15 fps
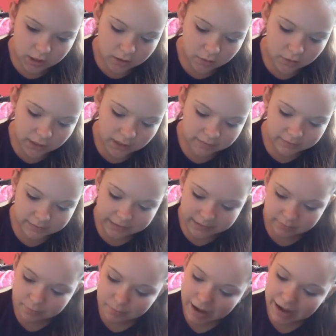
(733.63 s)
quick
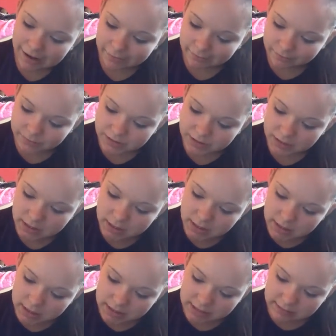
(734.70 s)
release mount,
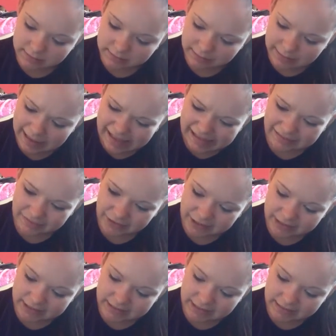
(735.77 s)
and it's a little
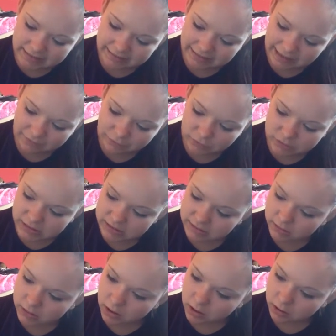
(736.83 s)
elevated level
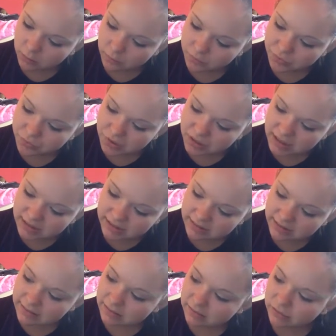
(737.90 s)
center column, three
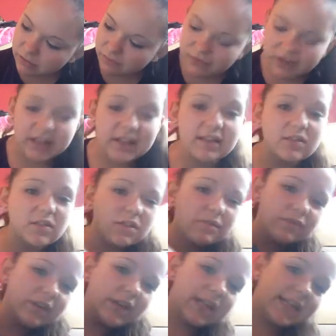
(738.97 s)
something, and it's got
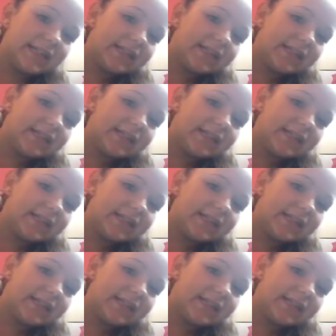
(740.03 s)
really